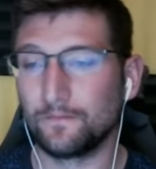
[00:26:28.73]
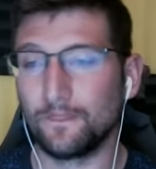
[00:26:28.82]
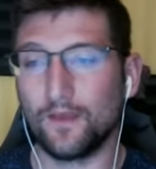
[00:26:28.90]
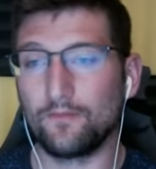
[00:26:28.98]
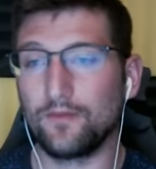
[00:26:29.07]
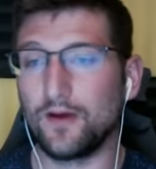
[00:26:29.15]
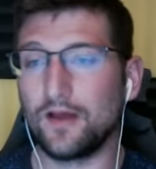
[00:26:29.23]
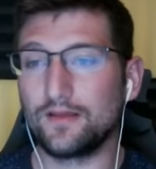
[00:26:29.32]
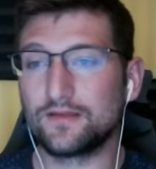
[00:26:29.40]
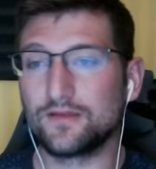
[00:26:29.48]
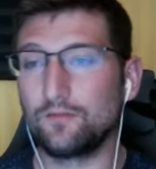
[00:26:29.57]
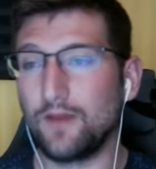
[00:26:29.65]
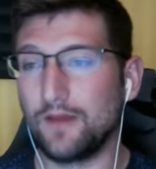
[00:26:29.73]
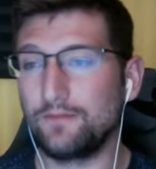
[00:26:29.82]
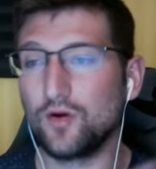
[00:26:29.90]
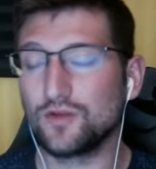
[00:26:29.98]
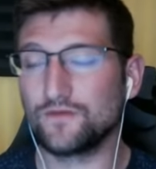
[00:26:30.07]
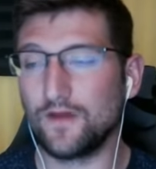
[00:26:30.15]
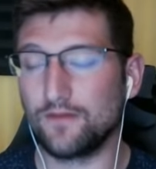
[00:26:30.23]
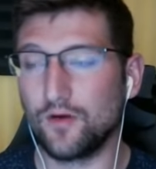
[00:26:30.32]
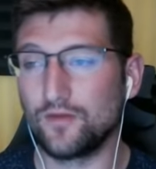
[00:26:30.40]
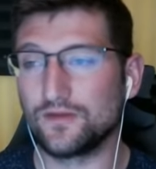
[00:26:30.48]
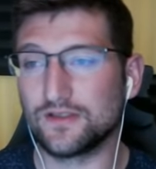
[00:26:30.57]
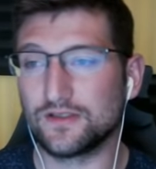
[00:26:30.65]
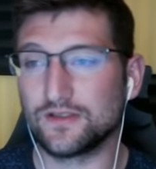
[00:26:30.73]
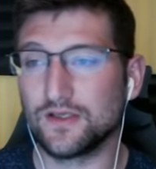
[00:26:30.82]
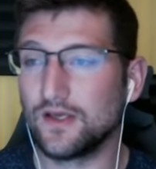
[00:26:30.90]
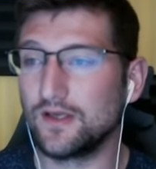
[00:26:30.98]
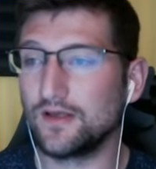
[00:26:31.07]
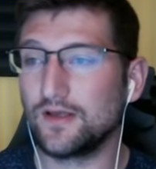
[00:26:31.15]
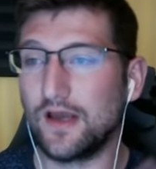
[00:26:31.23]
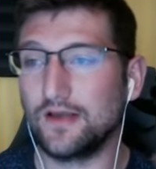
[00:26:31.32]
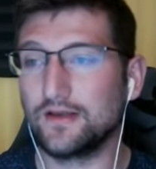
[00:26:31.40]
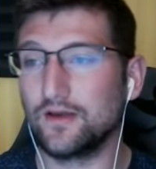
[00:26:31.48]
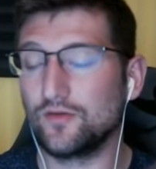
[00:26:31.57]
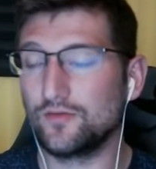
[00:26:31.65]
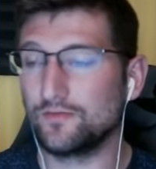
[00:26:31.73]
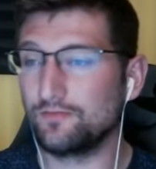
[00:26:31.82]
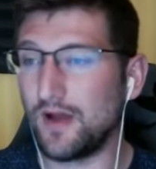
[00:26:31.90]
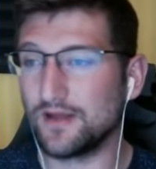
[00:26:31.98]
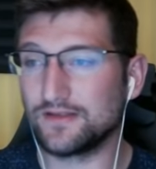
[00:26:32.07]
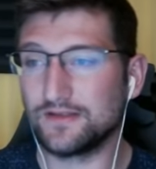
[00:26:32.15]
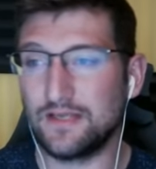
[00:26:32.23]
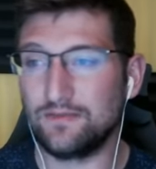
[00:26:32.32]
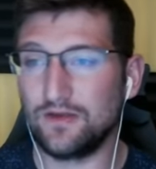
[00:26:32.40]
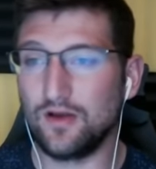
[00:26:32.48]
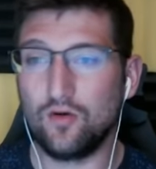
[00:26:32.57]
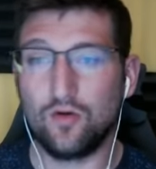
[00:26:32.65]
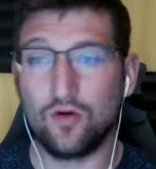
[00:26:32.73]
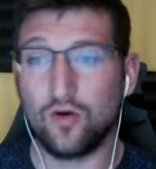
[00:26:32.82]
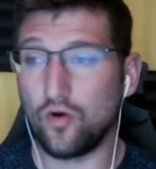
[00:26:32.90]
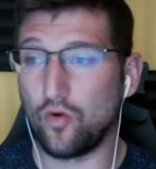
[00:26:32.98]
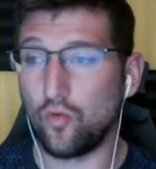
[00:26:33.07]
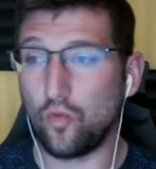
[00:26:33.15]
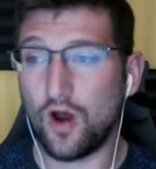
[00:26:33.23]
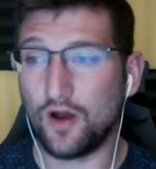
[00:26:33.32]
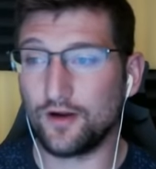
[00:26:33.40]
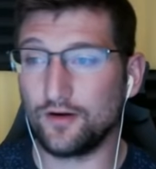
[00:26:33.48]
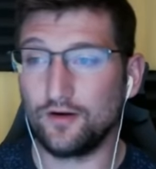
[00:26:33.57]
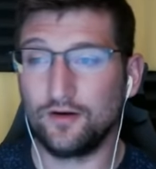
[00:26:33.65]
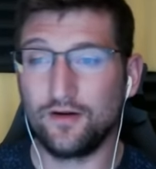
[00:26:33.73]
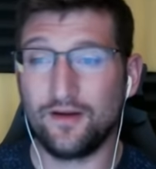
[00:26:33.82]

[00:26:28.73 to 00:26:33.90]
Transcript: But so my post fight bonuses I'd go Ponzinibbio, Walker,